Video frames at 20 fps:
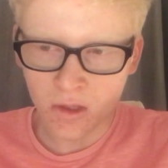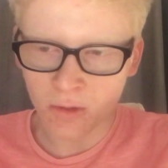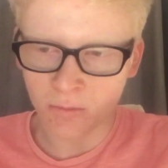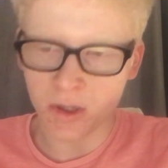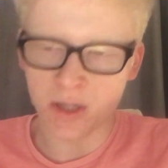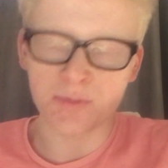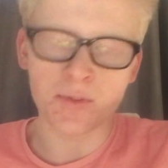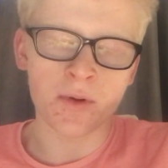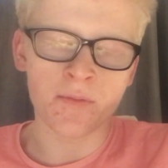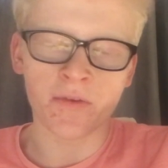
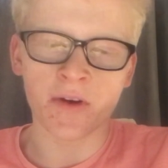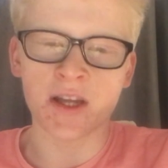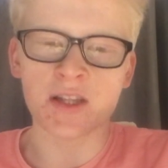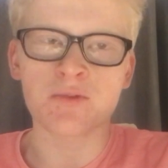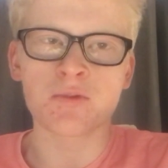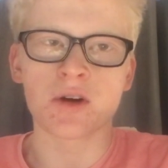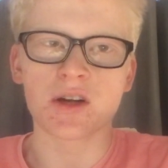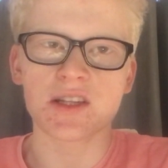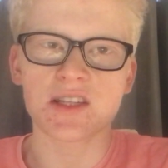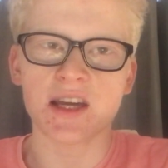West Brom fans
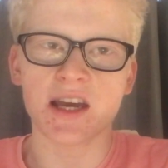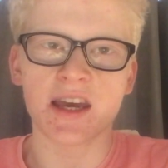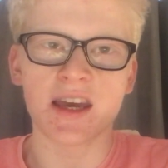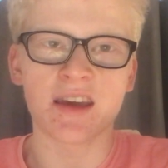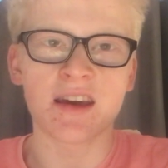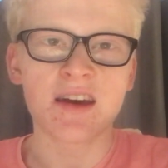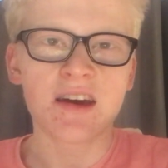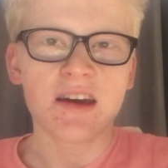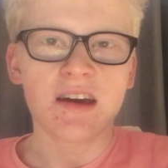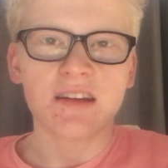were
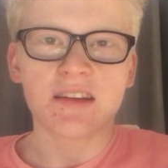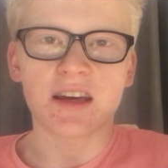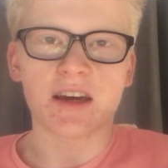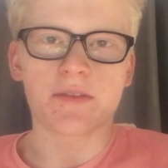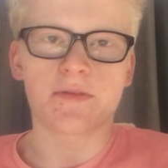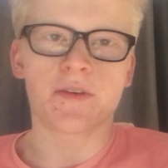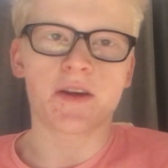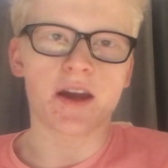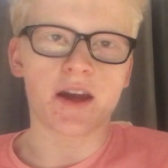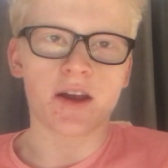saying that
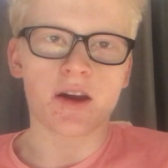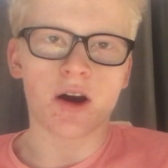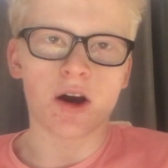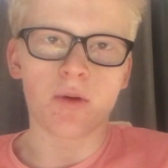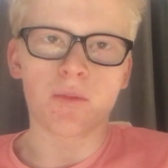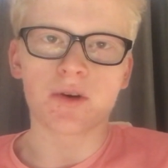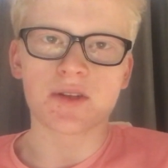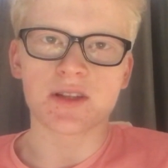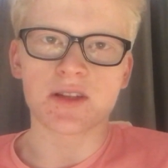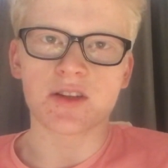if VAR
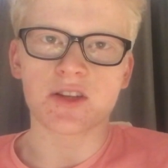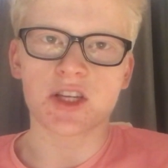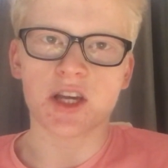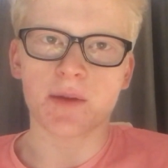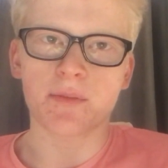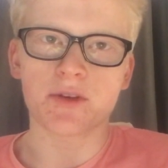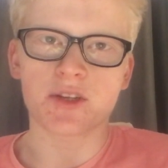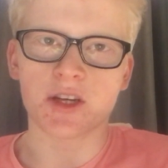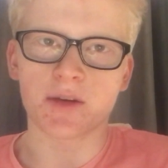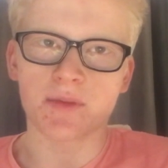was in the
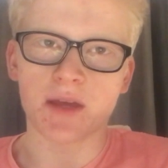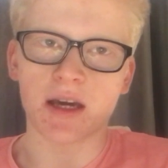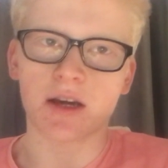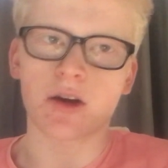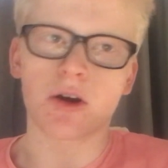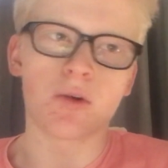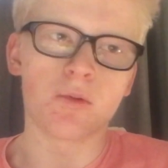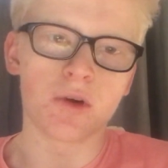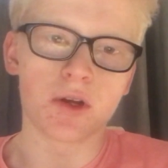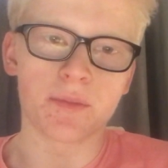Championship, that
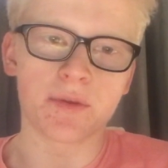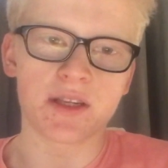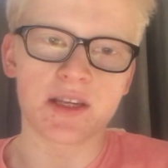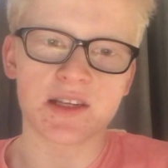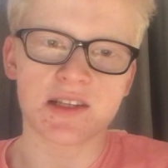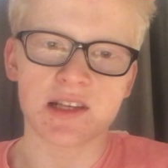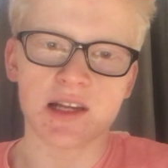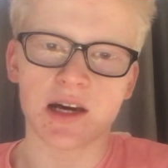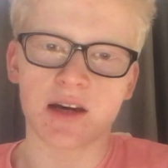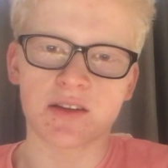goal would have been
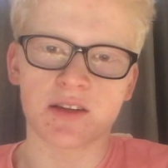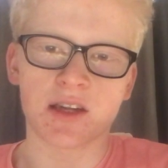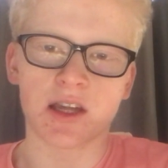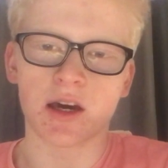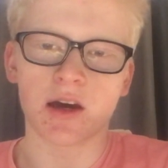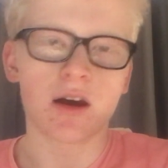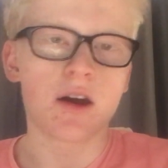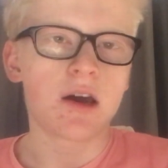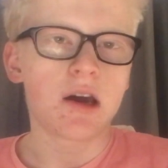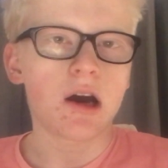disallowed and
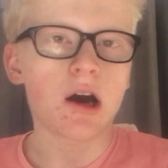that,